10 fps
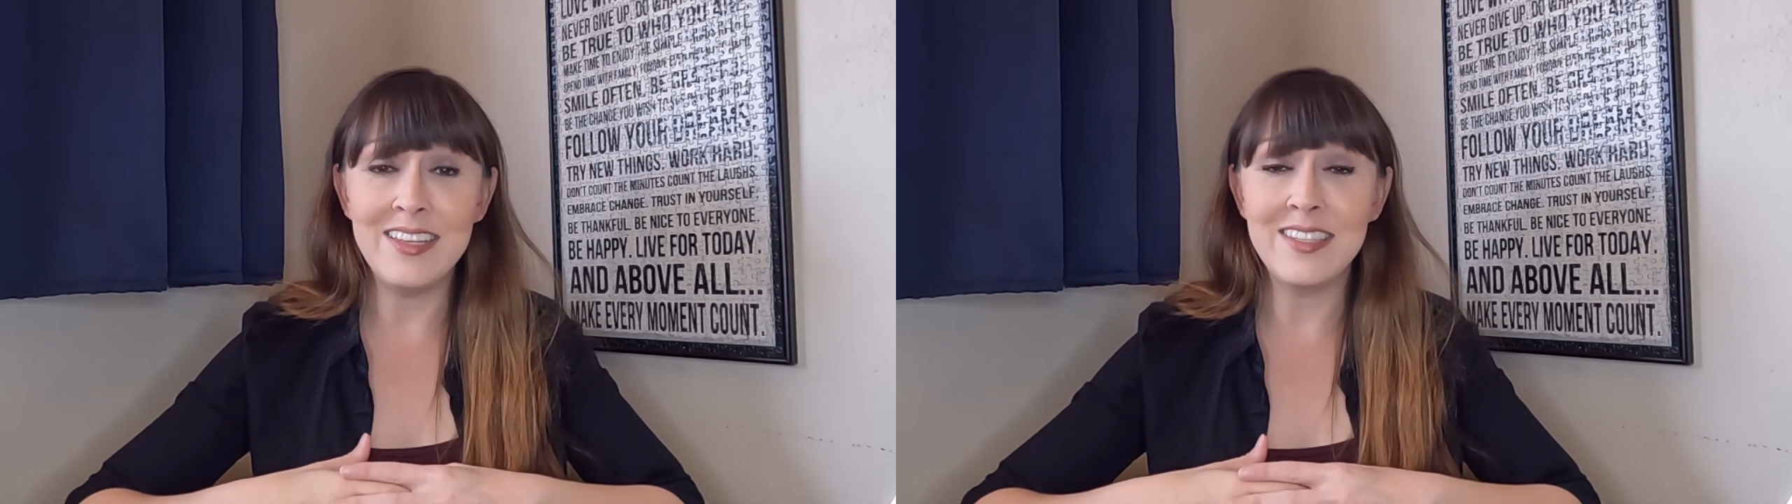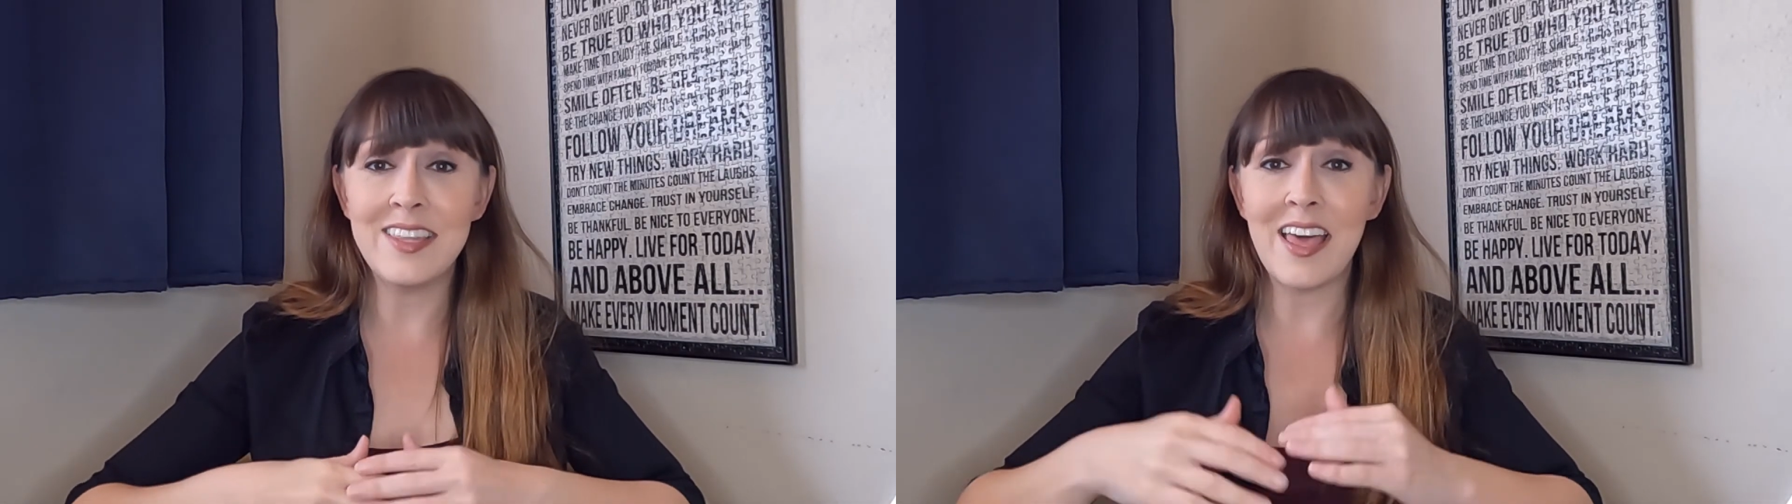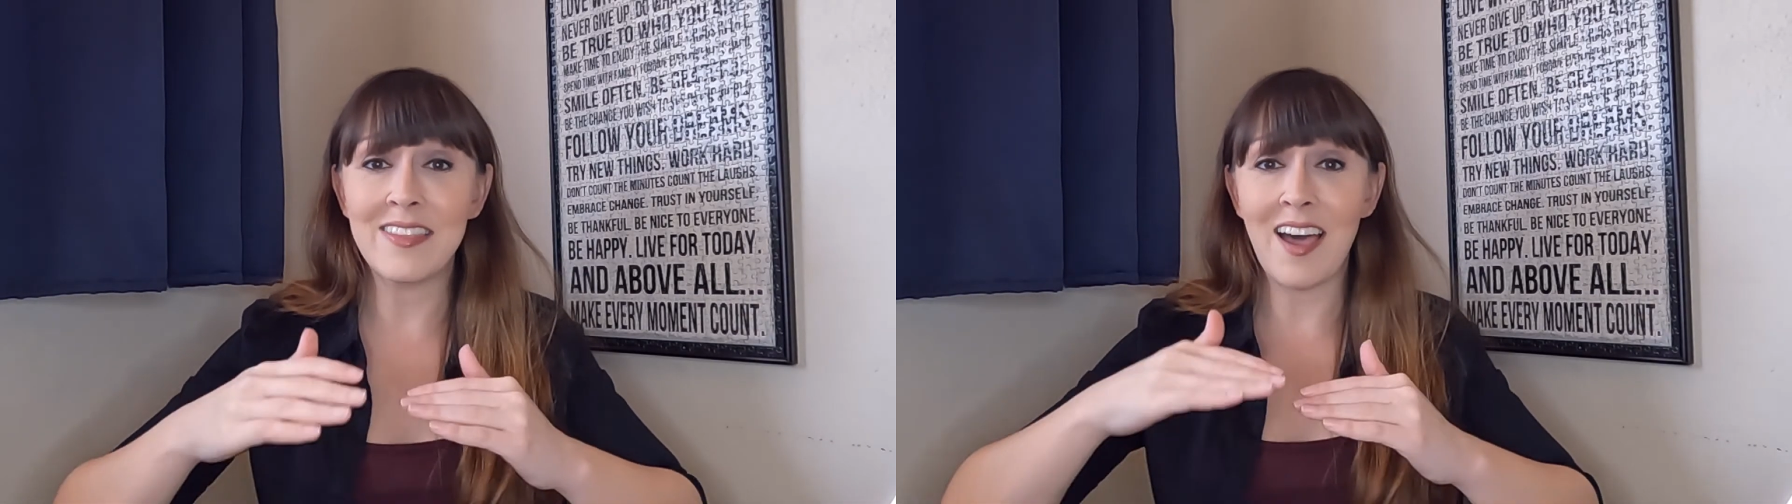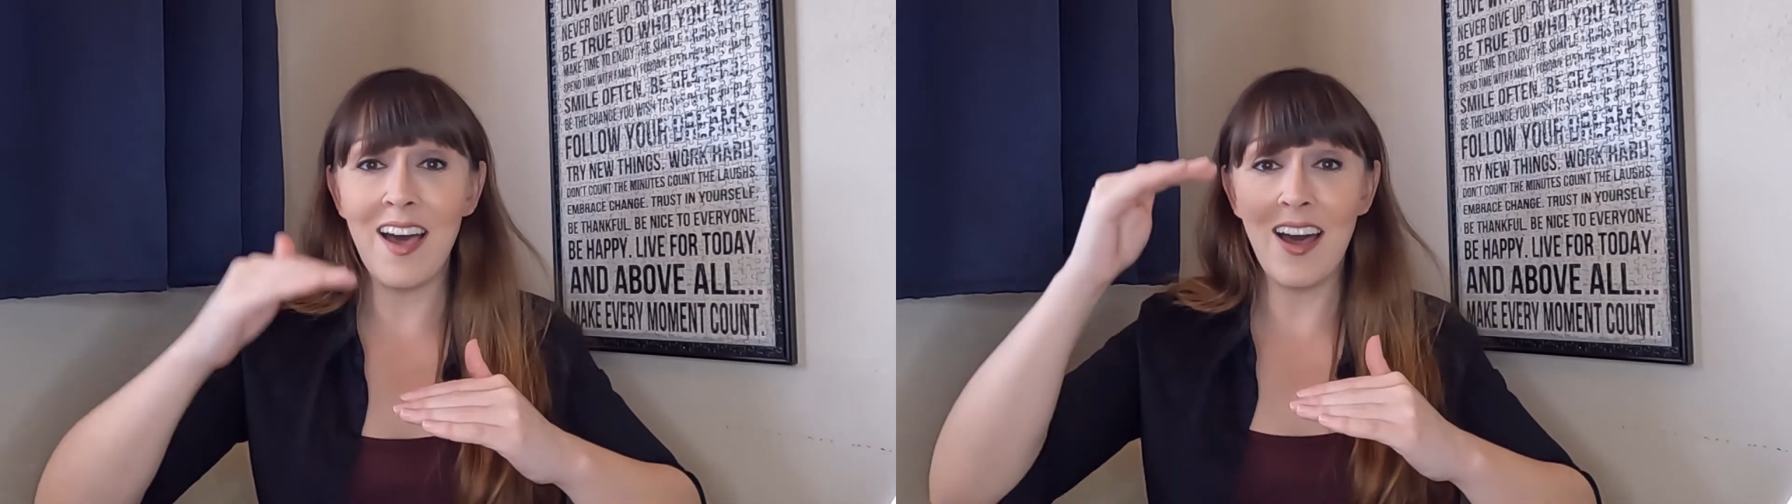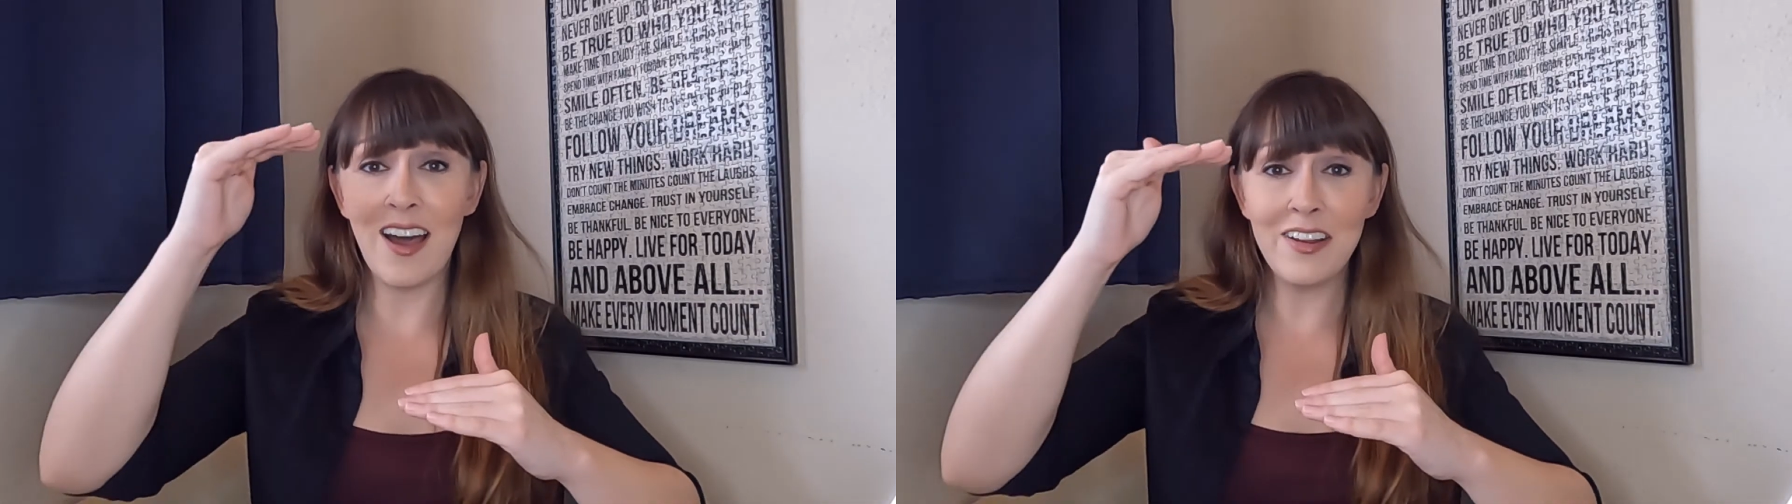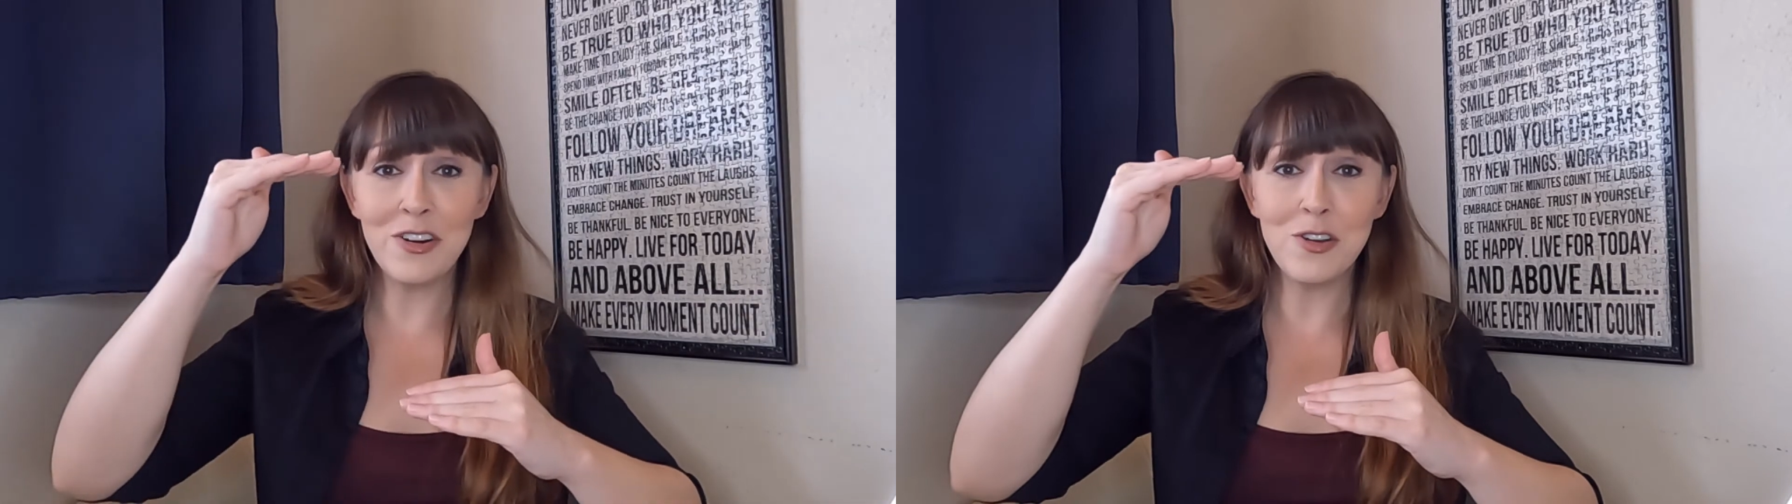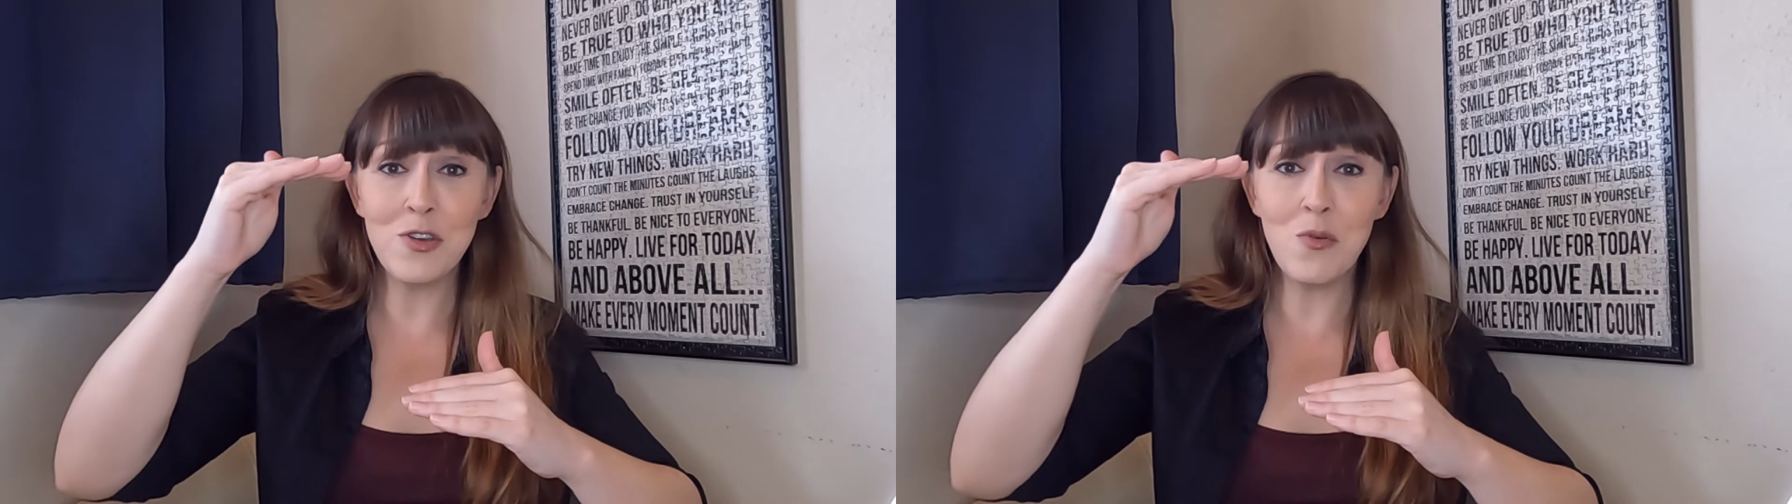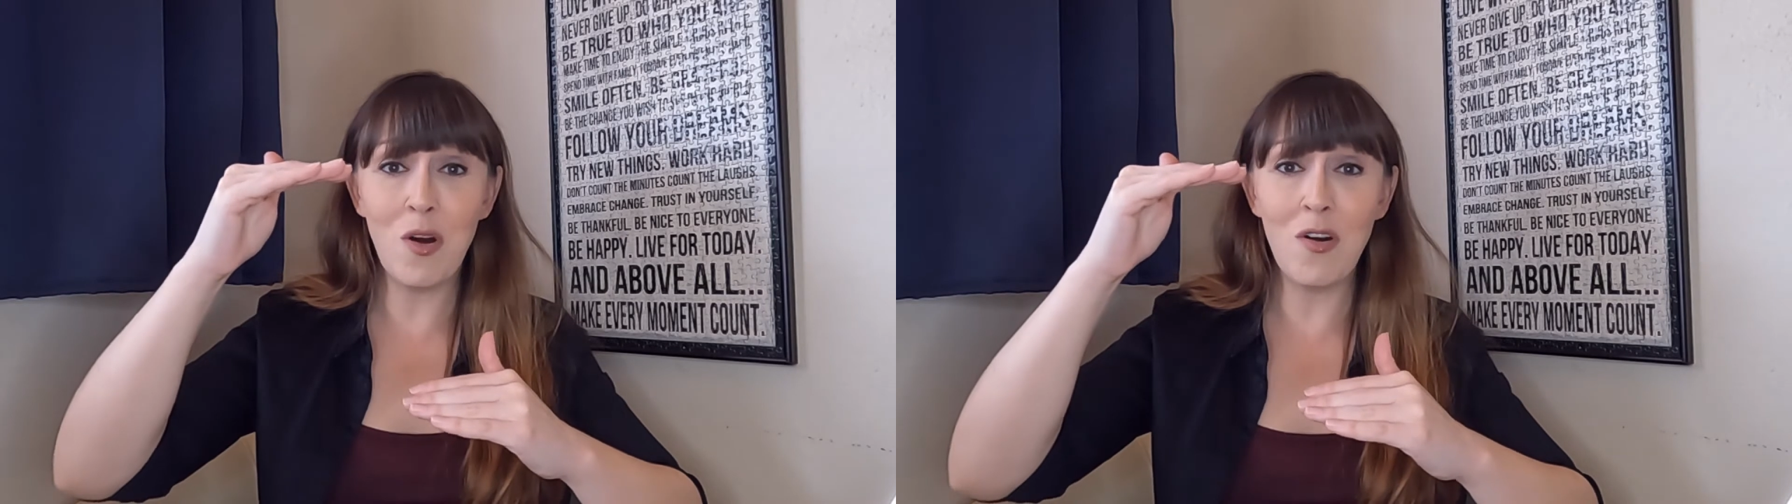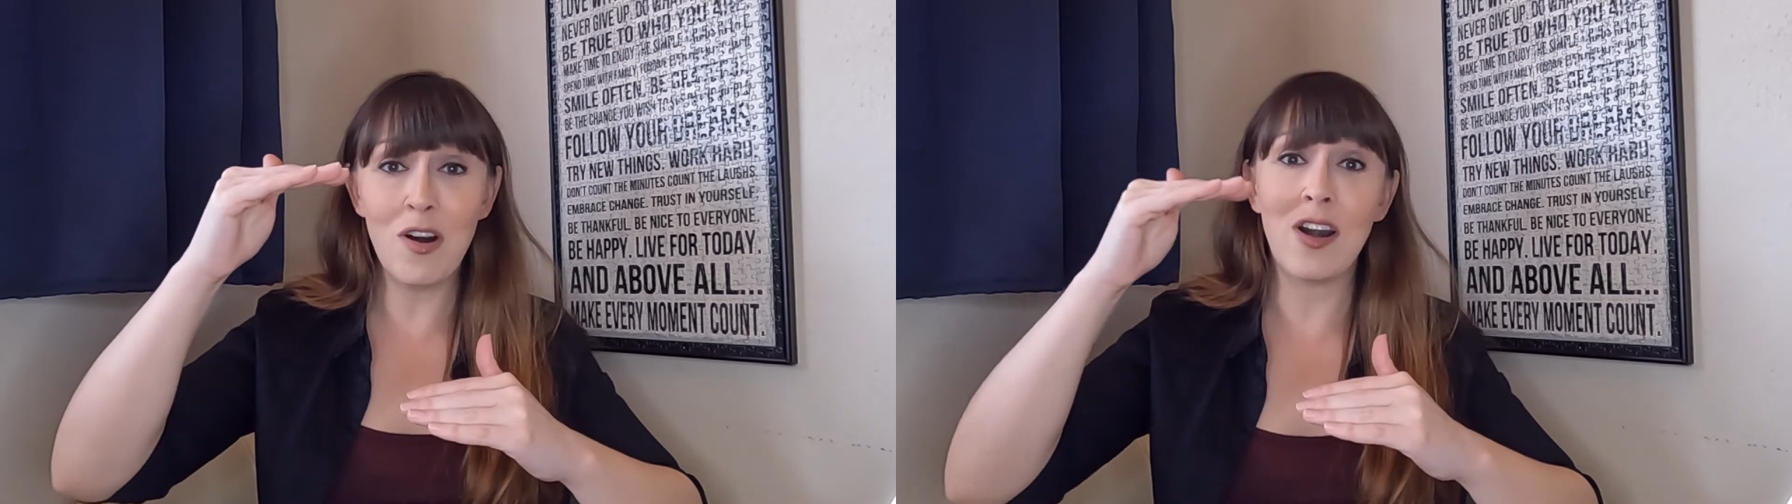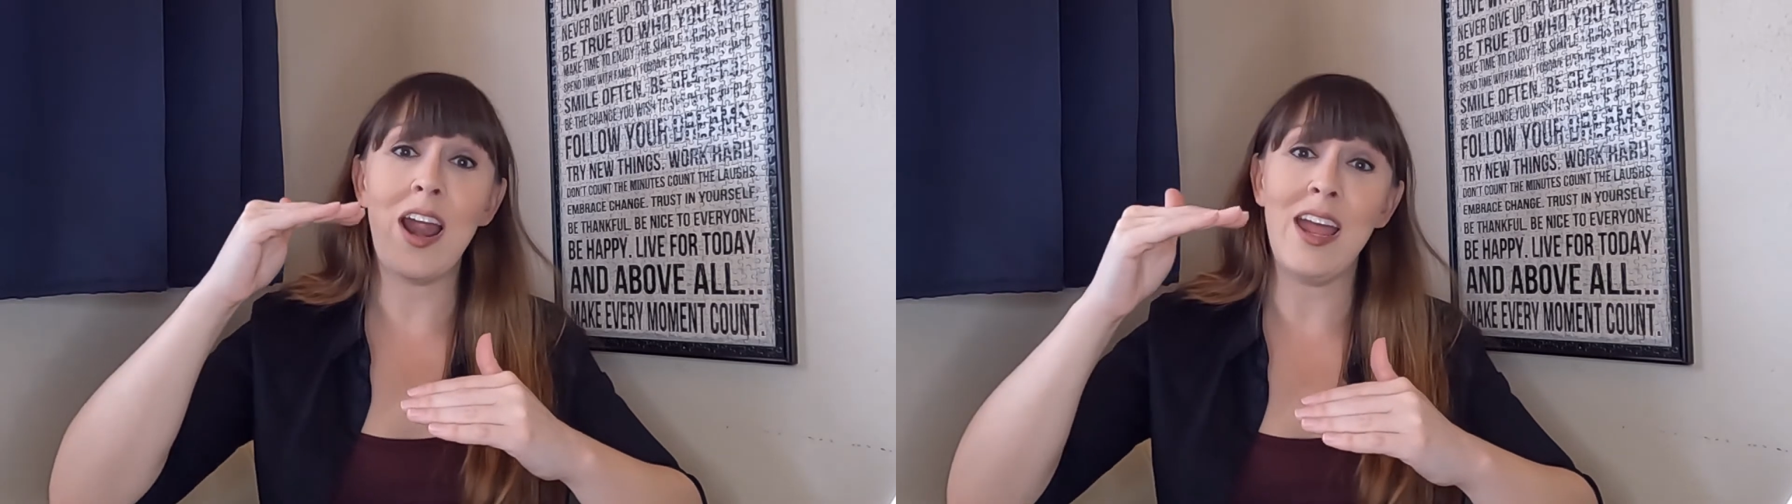is that the higher you are